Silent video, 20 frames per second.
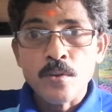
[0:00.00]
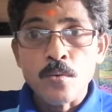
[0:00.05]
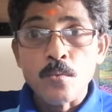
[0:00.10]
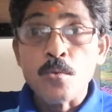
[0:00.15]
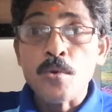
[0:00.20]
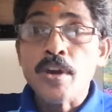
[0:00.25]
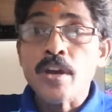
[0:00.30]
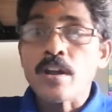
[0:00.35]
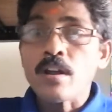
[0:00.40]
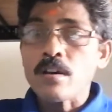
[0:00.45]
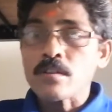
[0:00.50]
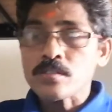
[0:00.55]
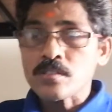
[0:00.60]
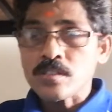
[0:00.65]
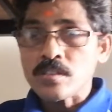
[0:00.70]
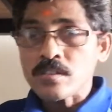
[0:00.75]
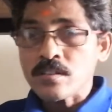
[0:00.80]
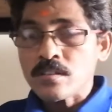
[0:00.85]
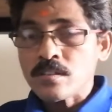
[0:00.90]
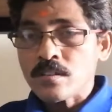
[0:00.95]
Who can ask
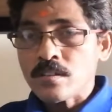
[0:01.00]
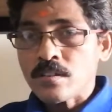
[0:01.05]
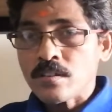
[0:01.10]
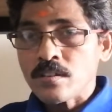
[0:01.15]
him?